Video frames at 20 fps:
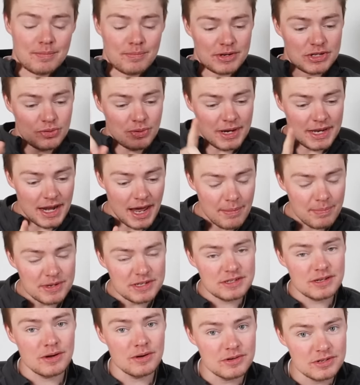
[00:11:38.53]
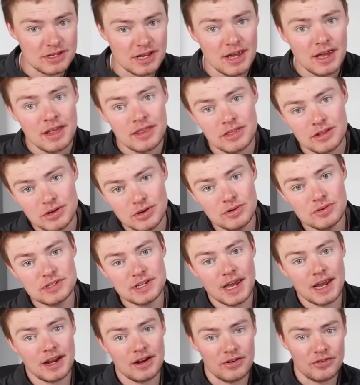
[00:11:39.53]
Between episodes, the news
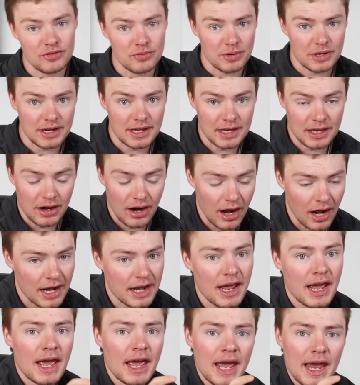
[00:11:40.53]
anchors would get on,